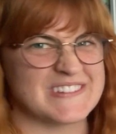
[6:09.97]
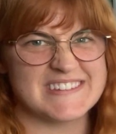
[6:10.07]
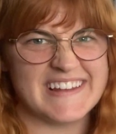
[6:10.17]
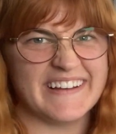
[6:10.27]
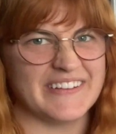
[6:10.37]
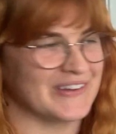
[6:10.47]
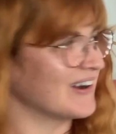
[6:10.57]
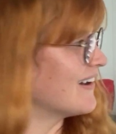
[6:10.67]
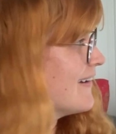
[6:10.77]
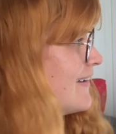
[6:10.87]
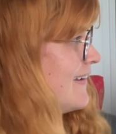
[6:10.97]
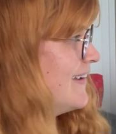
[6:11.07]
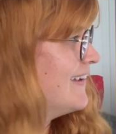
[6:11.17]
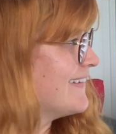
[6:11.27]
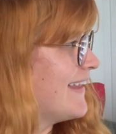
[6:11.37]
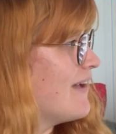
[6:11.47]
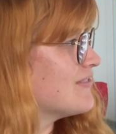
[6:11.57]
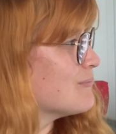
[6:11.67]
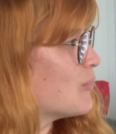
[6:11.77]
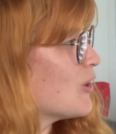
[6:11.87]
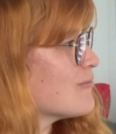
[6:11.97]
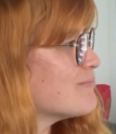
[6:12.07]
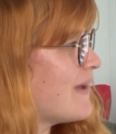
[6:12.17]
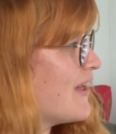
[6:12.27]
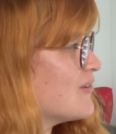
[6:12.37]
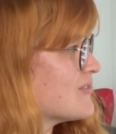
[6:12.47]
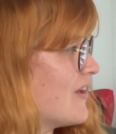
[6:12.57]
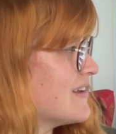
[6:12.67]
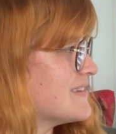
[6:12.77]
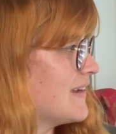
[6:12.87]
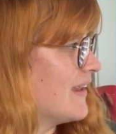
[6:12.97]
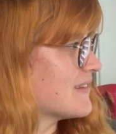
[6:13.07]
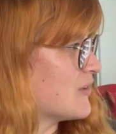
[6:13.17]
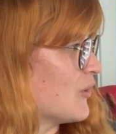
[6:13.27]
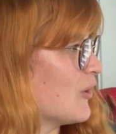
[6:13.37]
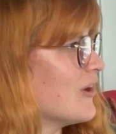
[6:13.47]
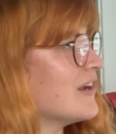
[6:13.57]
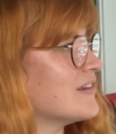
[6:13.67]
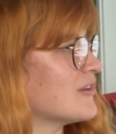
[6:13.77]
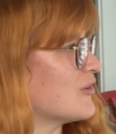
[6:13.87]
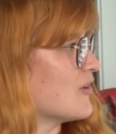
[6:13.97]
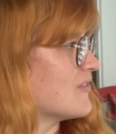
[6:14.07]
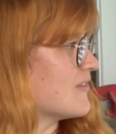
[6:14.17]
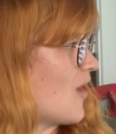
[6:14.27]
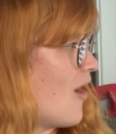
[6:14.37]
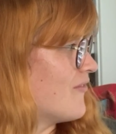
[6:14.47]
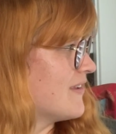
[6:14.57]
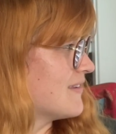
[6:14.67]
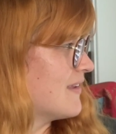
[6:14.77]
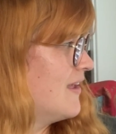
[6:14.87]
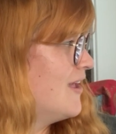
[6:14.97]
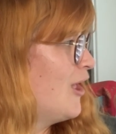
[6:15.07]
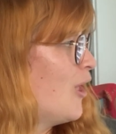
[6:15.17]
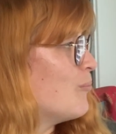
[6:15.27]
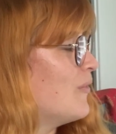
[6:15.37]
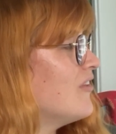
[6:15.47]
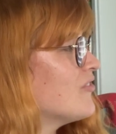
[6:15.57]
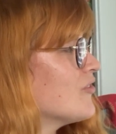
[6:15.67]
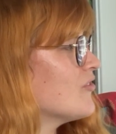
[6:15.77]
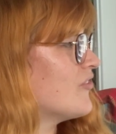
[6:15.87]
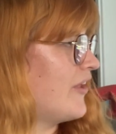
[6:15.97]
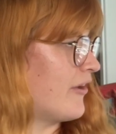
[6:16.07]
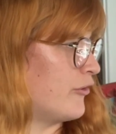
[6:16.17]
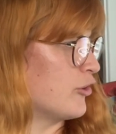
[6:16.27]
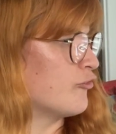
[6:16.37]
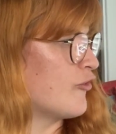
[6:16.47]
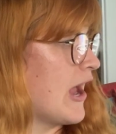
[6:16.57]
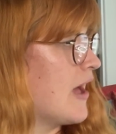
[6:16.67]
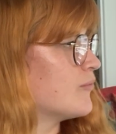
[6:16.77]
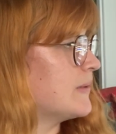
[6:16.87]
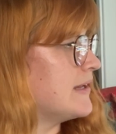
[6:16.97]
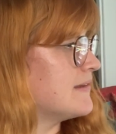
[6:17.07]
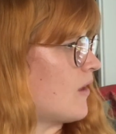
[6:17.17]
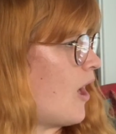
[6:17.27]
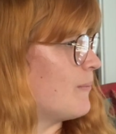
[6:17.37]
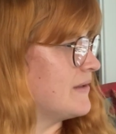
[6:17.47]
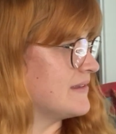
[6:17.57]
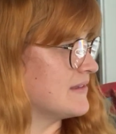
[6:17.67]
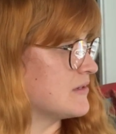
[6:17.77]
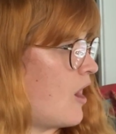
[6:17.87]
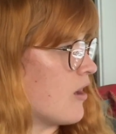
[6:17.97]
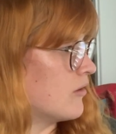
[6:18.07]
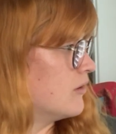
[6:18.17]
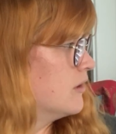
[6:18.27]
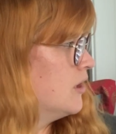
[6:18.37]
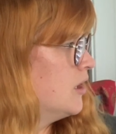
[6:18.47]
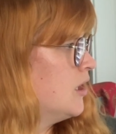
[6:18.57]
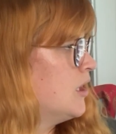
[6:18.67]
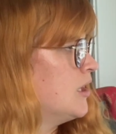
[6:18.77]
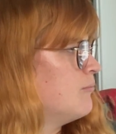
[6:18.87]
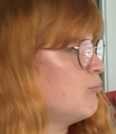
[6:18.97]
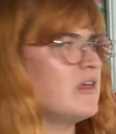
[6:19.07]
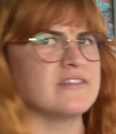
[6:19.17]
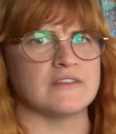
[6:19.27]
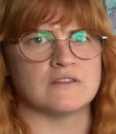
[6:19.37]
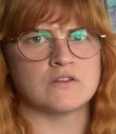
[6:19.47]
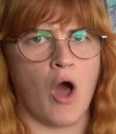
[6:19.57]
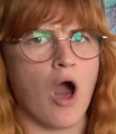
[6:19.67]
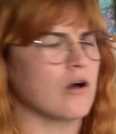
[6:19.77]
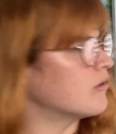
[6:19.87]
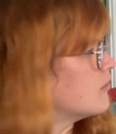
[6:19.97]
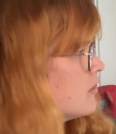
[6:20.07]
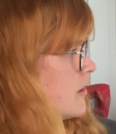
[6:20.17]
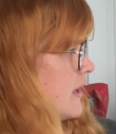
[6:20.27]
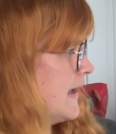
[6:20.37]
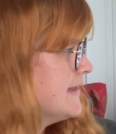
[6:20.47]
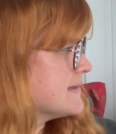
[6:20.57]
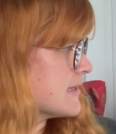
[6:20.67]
Stickler, left important matters on his desk to hurry to the nurse's office. Mr. Stickler frowned when he saw Mrs. Toggle. Mrs. Toggle, it's